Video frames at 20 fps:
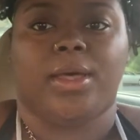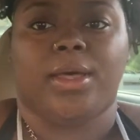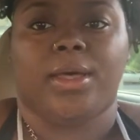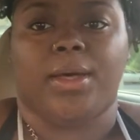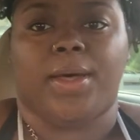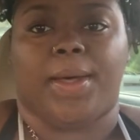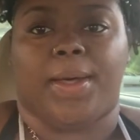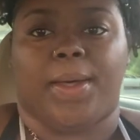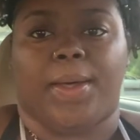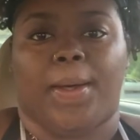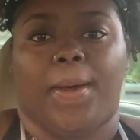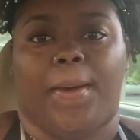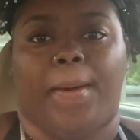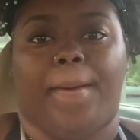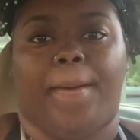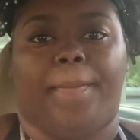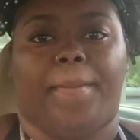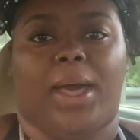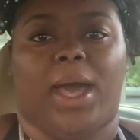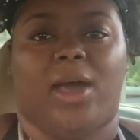
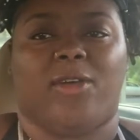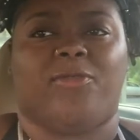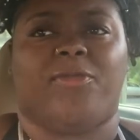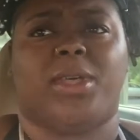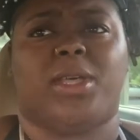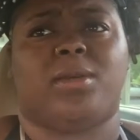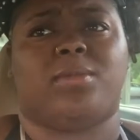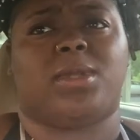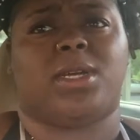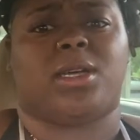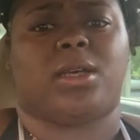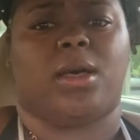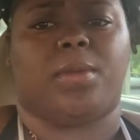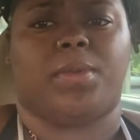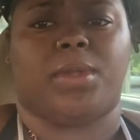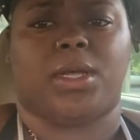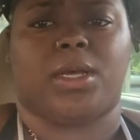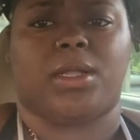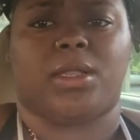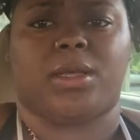Um, I filmed a
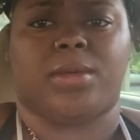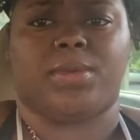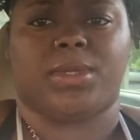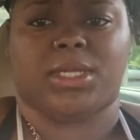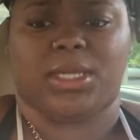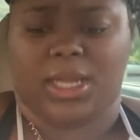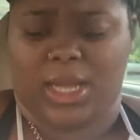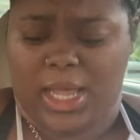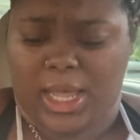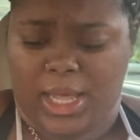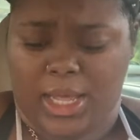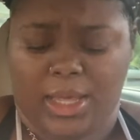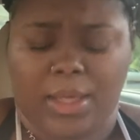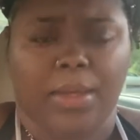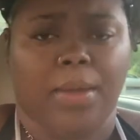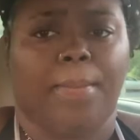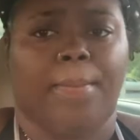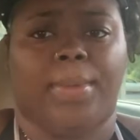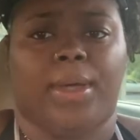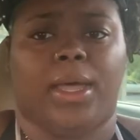couple of clips today,
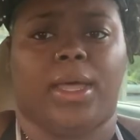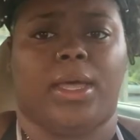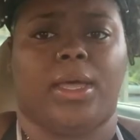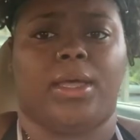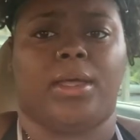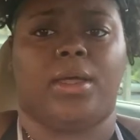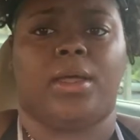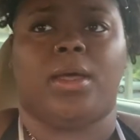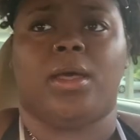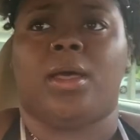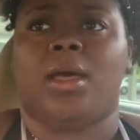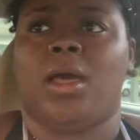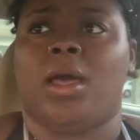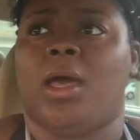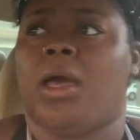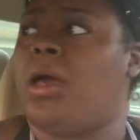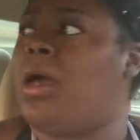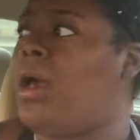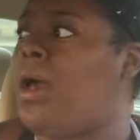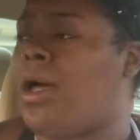but
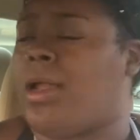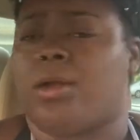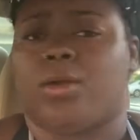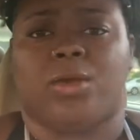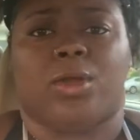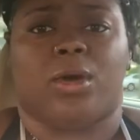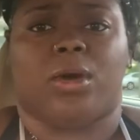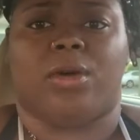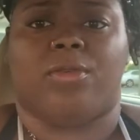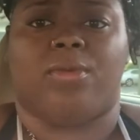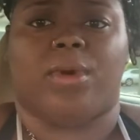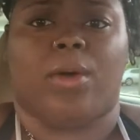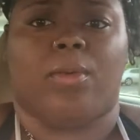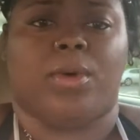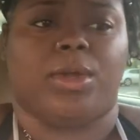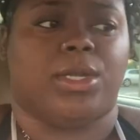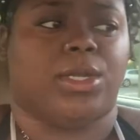I don't know if I want to